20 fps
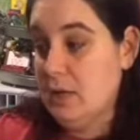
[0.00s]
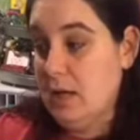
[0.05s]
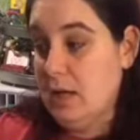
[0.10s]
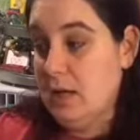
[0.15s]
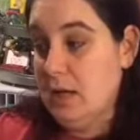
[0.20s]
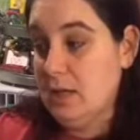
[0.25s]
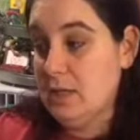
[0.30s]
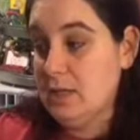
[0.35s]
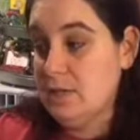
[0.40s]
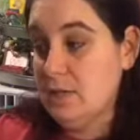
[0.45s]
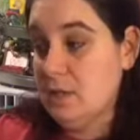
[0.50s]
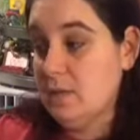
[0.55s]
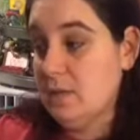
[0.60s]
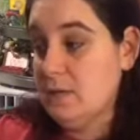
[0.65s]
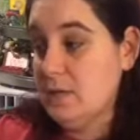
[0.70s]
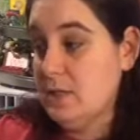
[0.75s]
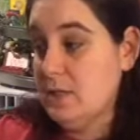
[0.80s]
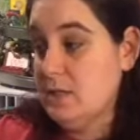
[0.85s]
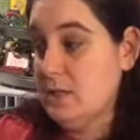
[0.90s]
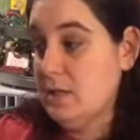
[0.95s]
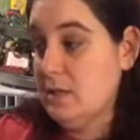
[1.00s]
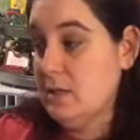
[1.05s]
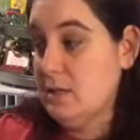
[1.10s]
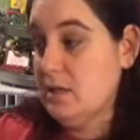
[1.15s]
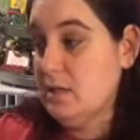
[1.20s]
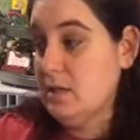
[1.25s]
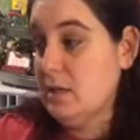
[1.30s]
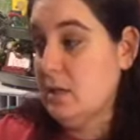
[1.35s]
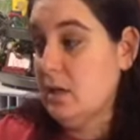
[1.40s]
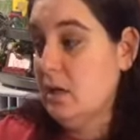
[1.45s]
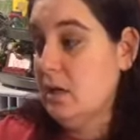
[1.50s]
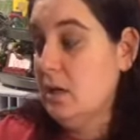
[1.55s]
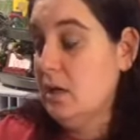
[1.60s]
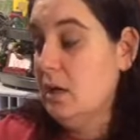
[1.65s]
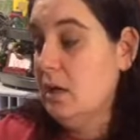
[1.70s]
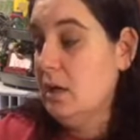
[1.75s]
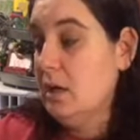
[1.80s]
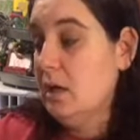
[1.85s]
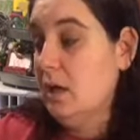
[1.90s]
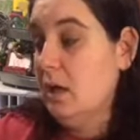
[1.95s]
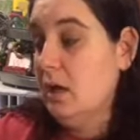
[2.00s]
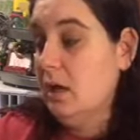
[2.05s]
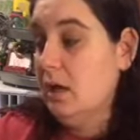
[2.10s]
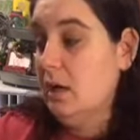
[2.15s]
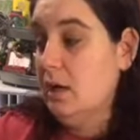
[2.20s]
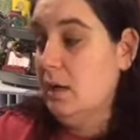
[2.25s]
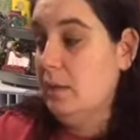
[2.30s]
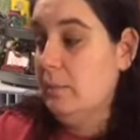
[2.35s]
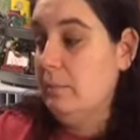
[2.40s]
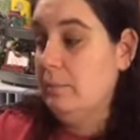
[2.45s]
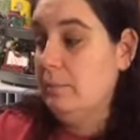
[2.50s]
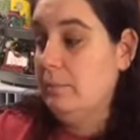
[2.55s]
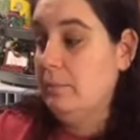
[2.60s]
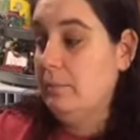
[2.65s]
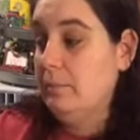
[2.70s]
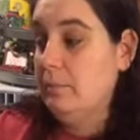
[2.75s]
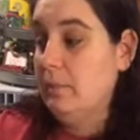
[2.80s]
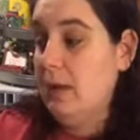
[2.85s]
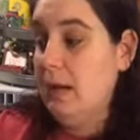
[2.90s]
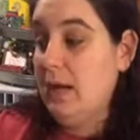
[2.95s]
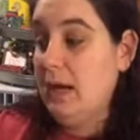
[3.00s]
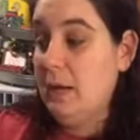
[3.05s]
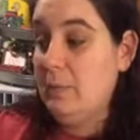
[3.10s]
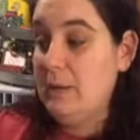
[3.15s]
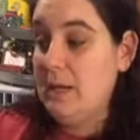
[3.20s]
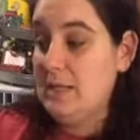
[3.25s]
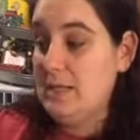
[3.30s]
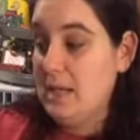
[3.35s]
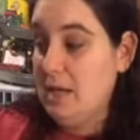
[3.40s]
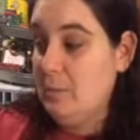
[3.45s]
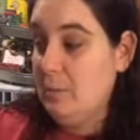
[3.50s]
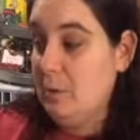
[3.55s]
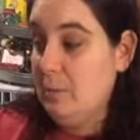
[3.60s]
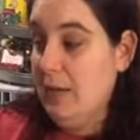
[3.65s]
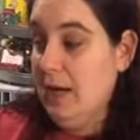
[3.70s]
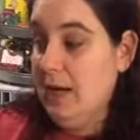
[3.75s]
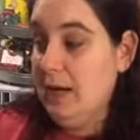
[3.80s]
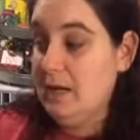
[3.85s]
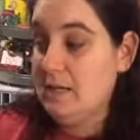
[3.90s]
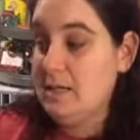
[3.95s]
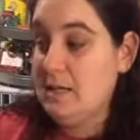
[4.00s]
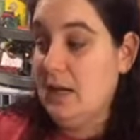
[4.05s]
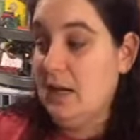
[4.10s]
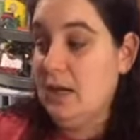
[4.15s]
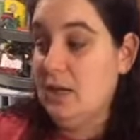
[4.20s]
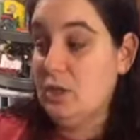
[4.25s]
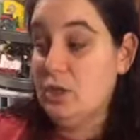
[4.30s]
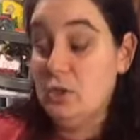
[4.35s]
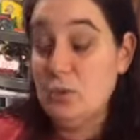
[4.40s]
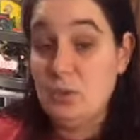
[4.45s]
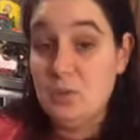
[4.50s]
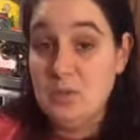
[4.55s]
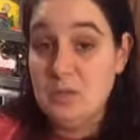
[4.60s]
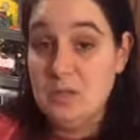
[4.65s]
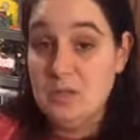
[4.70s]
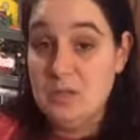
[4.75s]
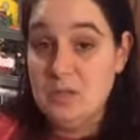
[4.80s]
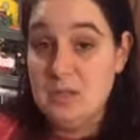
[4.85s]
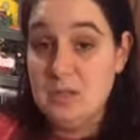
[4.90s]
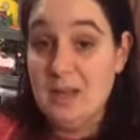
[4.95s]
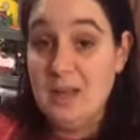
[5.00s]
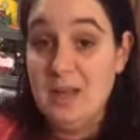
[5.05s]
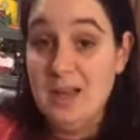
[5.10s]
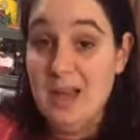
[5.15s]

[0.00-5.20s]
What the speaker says: I got surfaces. I got my sample packs. I got tools.